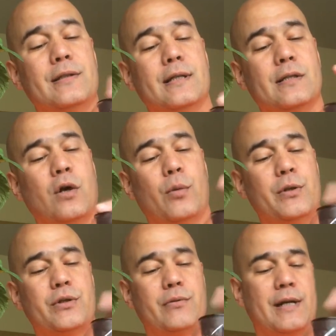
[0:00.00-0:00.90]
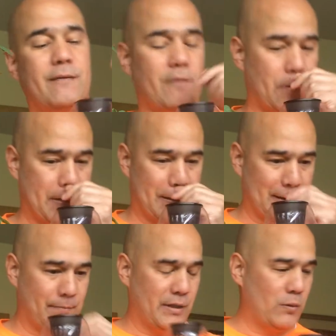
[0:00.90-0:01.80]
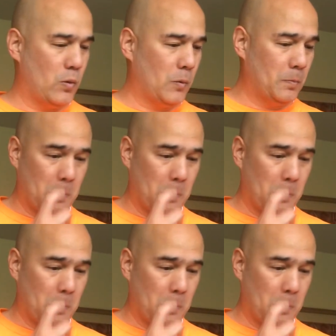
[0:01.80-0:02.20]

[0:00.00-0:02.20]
See, it's almost ready to fall down in, but it won't.